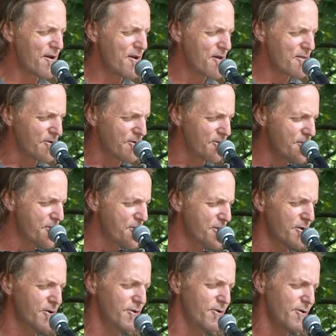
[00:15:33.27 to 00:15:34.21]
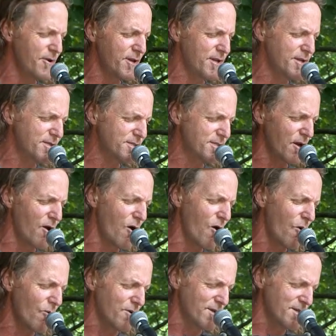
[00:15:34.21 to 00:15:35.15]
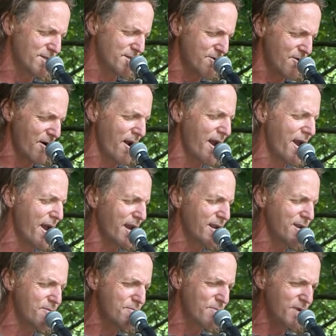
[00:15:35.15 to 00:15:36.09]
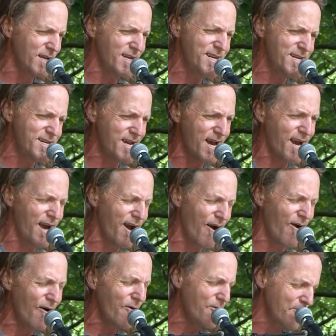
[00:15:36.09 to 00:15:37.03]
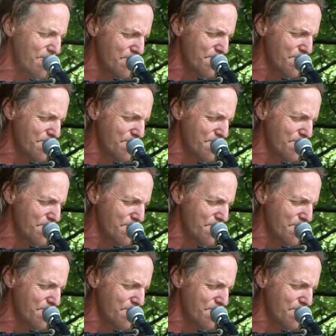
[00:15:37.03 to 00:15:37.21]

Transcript: other third is always dragging me down